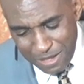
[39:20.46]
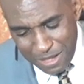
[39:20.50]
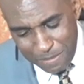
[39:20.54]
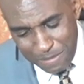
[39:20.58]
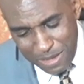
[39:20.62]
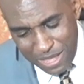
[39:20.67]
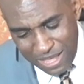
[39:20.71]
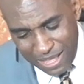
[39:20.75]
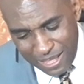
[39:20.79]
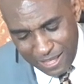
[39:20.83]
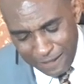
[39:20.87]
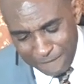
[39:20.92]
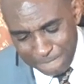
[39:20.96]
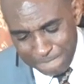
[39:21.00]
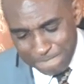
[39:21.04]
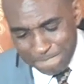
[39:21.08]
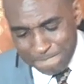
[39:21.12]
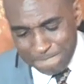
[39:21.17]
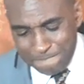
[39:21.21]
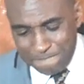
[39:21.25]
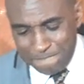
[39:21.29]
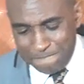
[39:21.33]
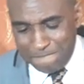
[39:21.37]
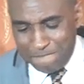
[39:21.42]

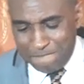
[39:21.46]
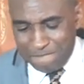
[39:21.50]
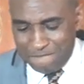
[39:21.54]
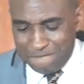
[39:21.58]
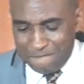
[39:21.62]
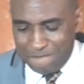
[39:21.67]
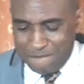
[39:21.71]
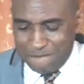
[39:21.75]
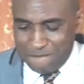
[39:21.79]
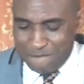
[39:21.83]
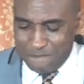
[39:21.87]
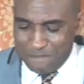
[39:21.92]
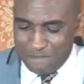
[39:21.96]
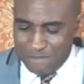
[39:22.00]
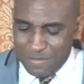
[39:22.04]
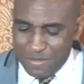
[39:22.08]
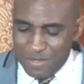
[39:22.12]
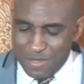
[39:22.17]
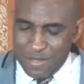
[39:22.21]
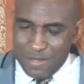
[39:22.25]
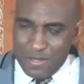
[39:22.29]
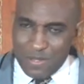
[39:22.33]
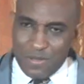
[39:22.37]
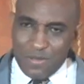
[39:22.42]
Maybe
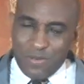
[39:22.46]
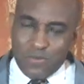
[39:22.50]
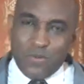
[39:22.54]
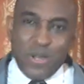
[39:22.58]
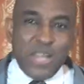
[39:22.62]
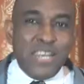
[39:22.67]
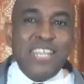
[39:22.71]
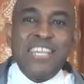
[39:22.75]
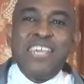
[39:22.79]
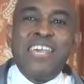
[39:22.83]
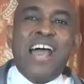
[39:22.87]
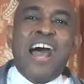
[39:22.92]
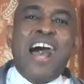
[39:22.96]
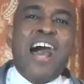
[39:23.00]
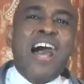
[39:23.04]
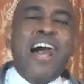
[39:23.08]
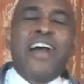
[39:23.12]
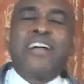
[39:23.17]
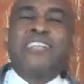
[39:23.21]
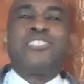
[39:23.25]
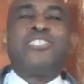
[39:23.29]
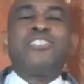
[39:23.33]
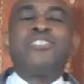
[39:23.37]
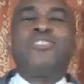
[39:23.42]
when he
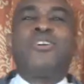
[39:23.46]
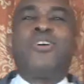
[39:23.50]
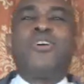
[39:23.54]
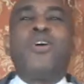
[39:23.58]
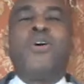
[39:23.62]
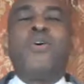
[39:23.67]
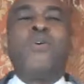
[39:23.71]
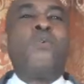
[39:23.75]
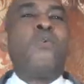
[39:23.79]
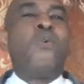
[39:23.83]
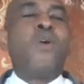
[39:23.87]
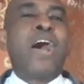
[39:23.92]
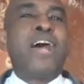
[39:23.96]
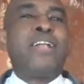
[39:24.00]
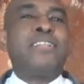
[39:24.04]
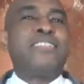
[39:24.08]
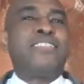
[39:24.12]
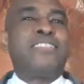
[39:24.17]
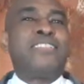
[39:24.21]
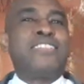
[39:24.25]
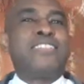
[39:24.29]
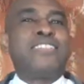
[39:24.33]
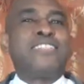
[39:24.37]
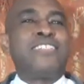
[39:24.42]
asked her,
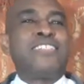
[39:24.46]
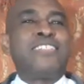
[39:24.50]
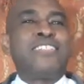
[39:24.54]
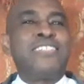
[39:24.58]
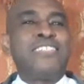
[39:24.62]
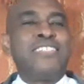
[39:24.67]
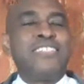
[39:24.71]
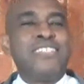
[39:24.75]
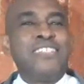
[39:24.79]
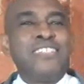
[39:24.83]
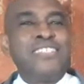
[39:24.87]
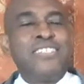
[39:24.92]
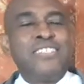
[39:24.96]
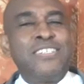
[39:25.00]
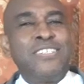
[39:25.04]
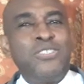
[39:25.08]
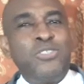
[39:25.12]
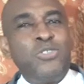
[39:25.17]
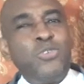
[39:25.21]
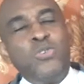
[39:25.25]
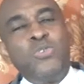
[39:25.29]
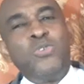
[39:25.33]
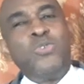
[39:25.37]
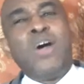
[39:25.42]
what
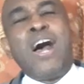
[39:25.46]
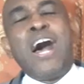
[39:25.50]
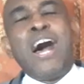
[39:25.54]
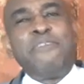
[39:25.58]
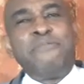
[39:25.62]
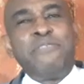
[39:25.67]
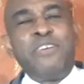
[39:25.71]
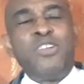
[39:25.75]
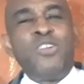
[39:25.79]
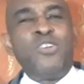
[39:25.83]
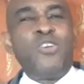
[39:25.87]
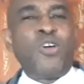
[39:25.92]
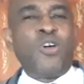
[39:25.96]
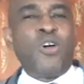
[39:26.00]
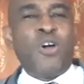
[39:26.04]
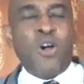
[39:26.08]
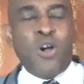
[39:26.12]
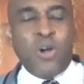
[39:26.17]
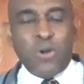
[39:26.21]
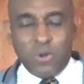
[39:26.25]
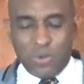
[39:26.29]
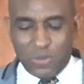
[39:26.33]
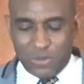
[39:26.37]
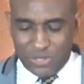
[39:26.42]
do you have in your
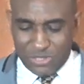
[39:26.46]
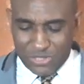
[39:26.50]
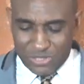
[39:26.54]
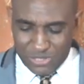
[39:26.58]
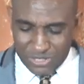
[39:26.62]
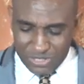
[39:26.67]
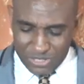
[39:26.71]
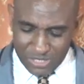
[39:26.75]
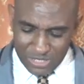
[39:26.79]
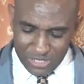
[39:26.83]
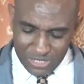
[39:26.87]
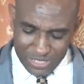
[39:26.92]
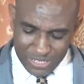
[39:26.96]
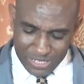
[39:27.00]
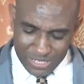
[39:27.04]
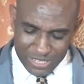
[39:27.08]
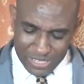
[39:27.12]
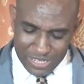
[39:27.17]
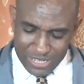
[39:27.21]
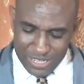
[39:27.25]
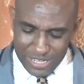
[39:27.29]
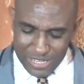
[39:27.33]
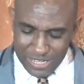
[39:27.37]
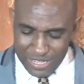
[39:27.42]
house?
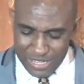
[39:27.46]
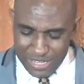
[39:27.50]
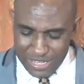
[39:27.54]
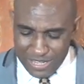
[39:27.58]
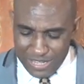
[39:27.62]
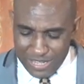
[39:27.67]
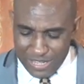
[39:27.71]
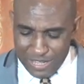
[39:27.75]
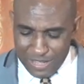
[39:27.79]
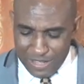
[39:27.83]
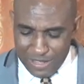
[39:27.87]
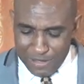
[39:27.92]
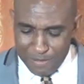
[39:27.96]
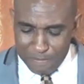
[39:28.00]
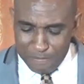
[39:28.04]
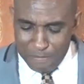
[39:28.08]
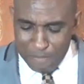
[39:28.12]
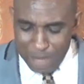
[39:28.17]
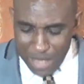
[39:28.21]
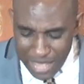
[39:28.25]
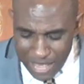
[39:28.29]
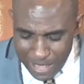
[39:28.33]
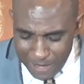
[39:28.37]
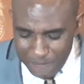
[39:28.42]

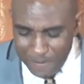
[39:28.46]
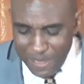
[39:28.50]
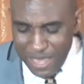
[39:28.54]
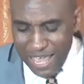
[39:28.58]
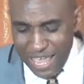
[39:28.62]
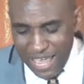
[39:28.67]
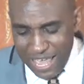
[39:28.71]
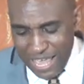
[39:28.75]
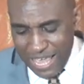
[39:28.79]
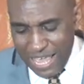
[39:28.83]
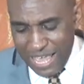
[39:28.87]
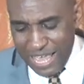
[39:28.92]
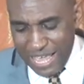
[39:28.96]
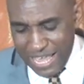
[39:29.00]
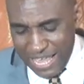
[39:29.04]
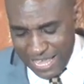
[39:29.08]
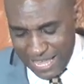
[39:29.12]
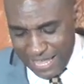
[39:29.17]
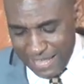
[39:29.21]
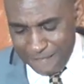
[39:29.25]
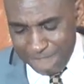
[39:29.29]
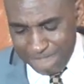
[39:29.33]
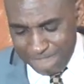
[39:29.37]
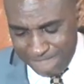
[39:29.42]

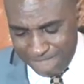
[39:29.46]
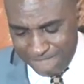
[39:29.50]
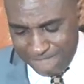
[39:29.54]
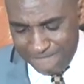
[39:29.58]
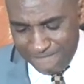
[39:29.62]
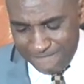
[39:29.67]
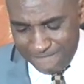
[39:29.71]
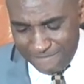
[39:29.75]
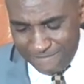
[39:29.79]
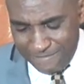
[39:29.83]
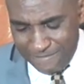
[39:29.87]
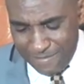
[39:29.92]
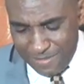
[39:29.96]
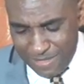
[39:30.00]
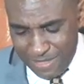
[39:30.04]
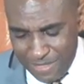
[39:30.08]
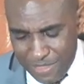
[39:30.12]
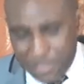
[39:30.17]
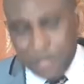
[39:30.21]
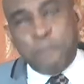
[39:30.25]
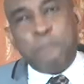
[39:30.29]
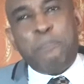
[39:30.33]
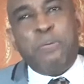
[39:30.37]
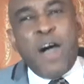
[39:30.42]
Maybe
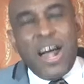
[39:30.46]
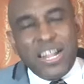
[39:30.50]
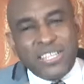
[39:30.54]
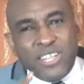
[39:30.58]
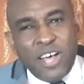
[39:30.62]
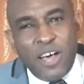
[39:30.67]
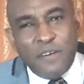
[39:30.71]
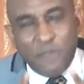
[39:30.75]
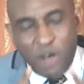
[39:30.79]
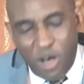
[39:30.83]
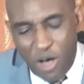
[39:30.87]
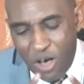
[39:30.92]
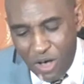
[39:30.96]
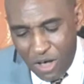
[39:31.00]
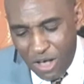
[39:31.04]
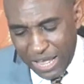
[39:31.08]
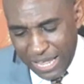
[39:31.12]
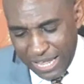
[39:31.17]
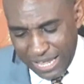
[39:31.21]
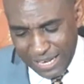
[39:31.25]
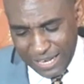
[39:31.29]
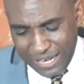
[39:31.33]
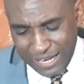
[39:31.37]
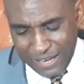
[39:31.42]
the pot of
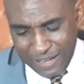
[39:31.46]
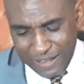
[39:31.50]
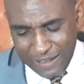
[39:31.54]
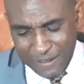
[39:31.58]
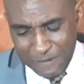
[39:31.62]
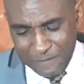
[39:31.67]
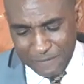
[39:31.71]
oil